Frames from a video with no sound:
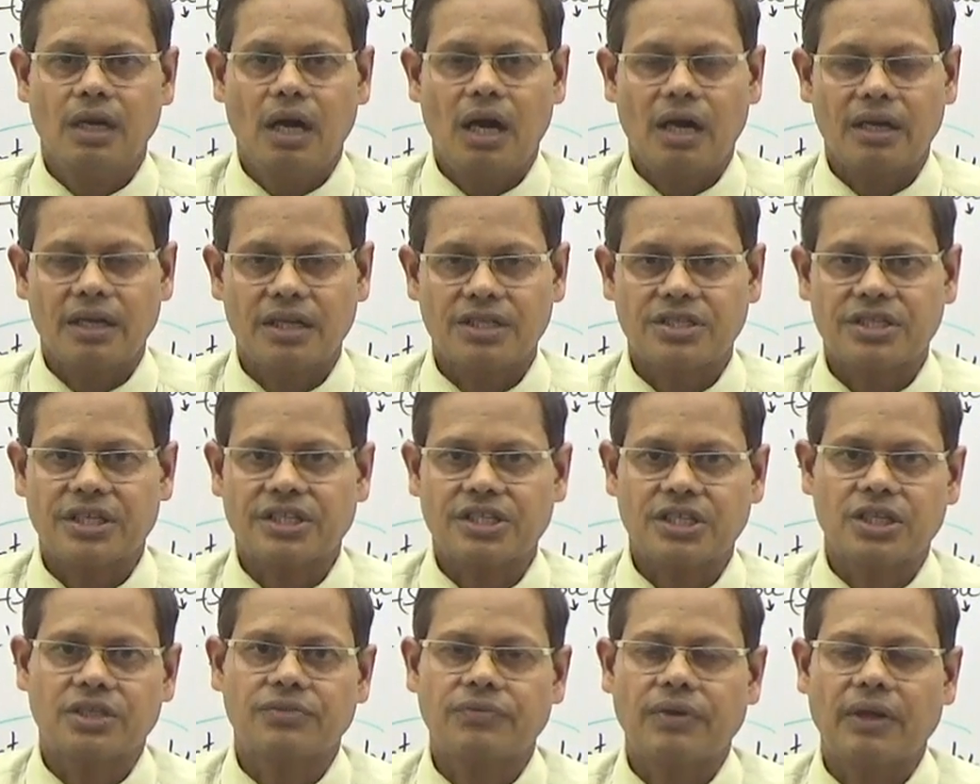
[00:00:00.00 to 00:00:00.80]
under
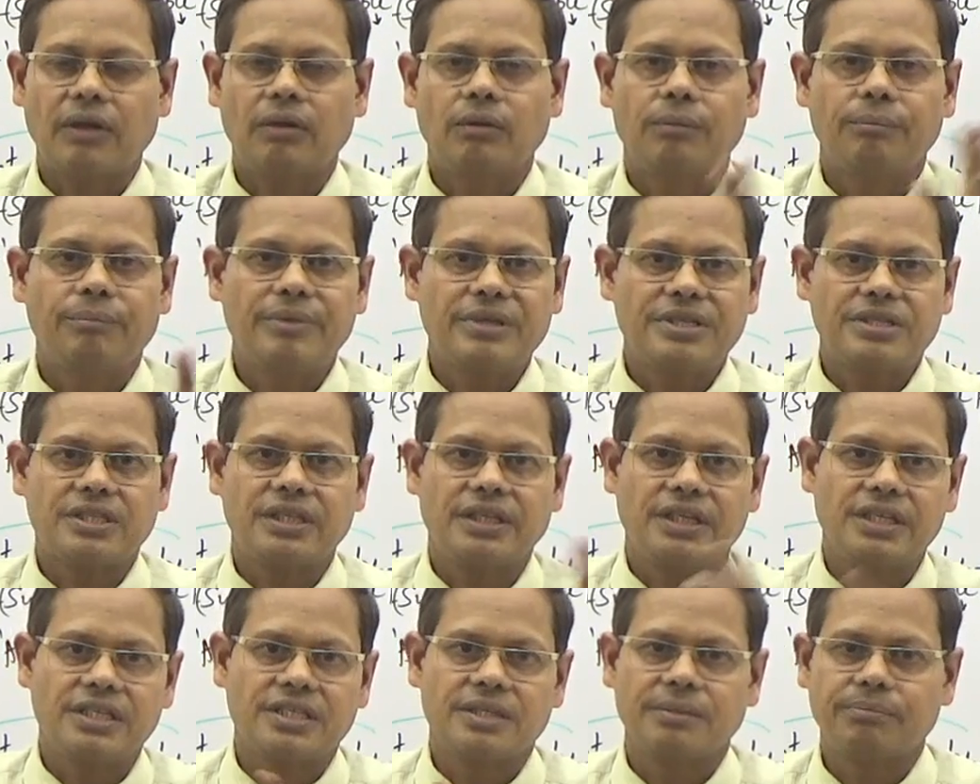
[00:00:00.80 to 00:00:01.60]
section 12
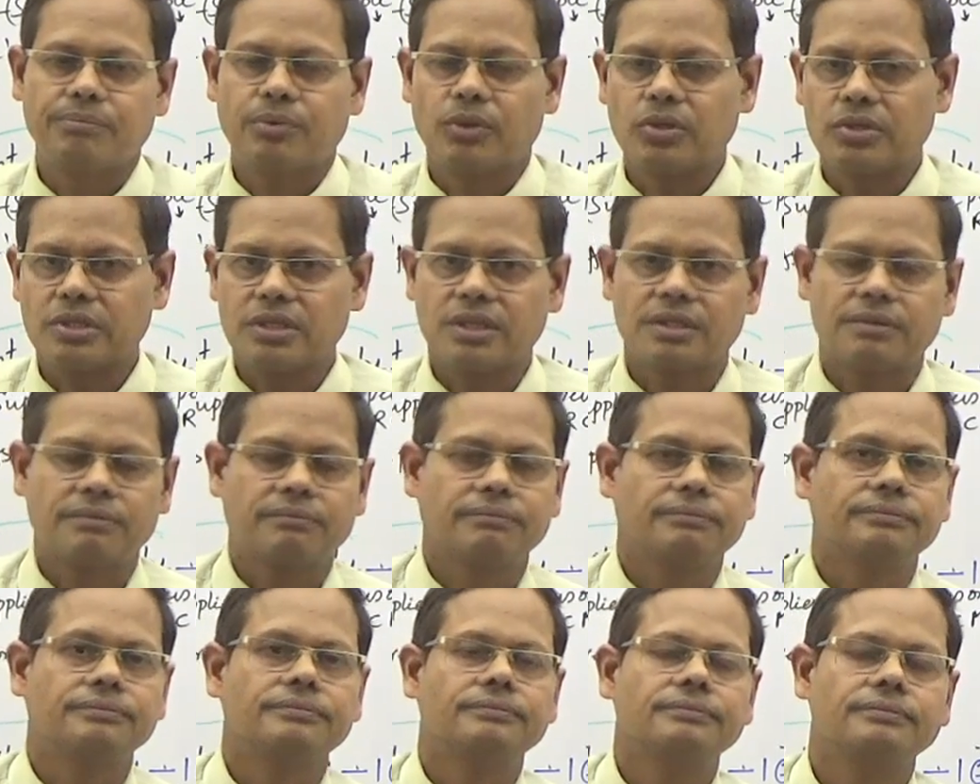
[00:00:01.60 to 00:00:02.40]
BCD is imposed,
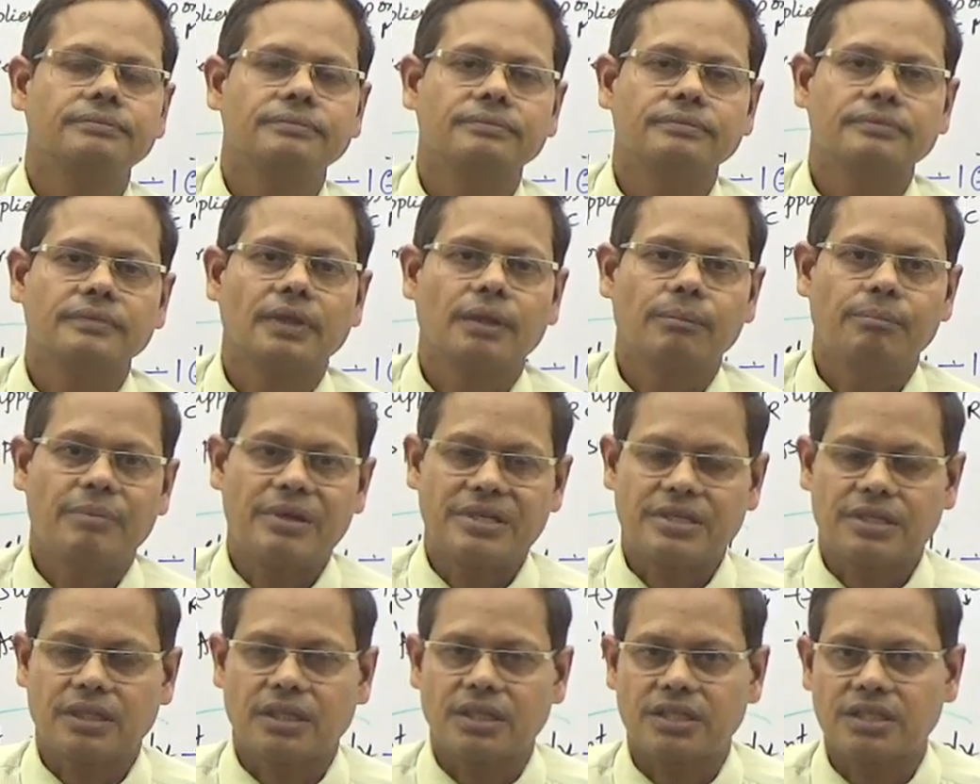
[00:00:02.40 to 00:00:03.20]

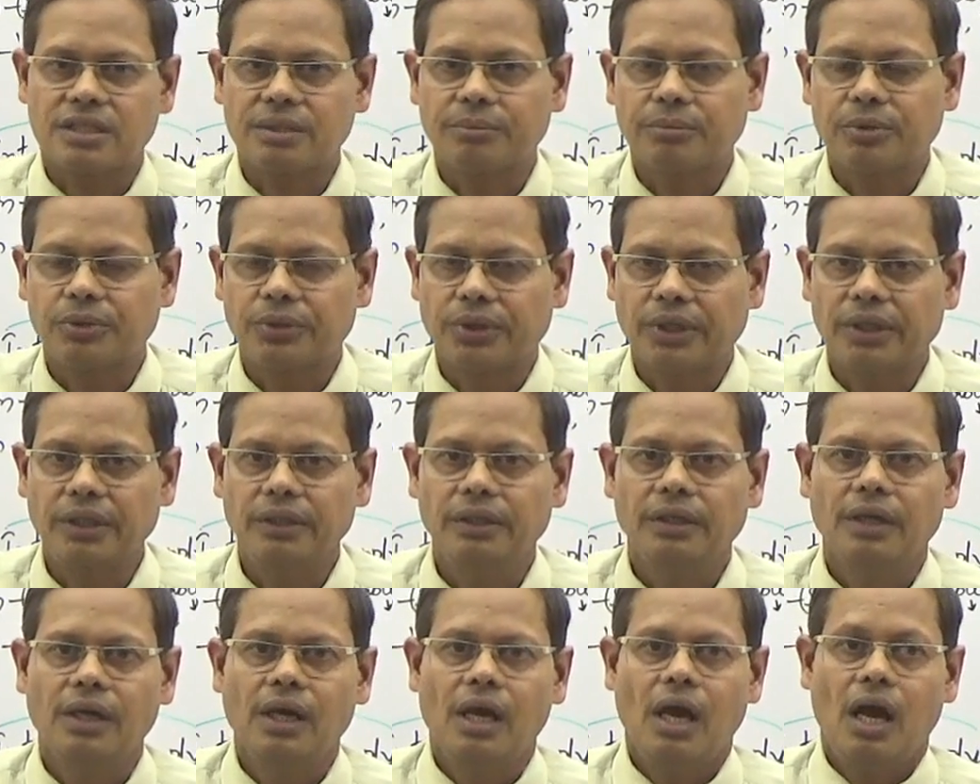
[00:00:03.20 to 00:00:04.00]
basic custom duty.
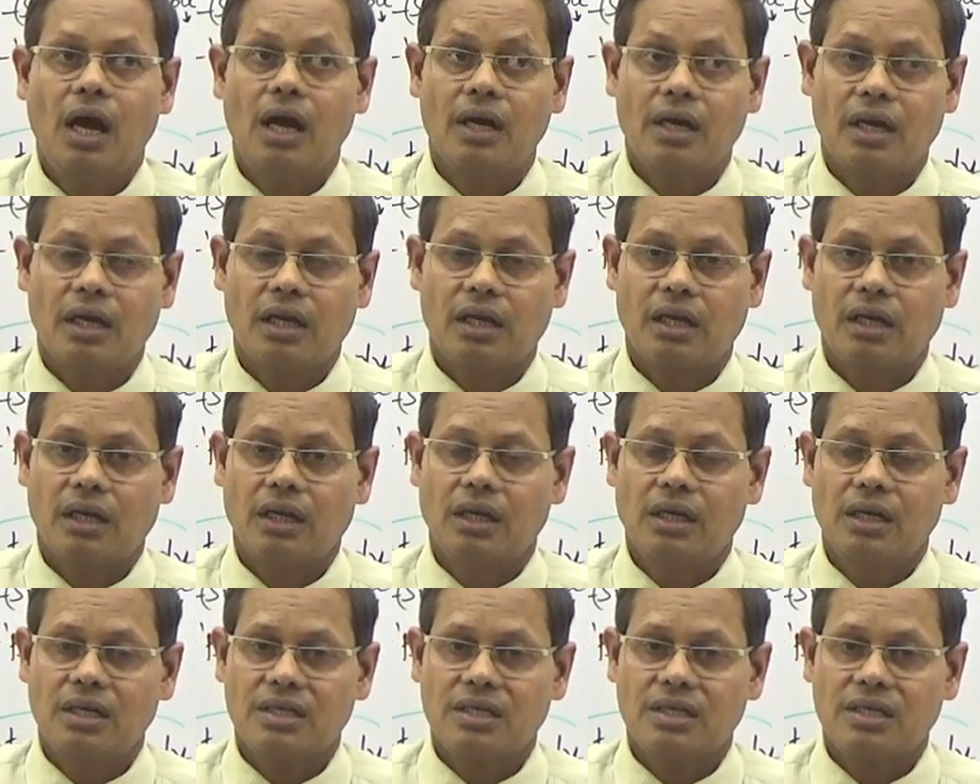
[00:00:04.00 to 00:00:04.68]
Under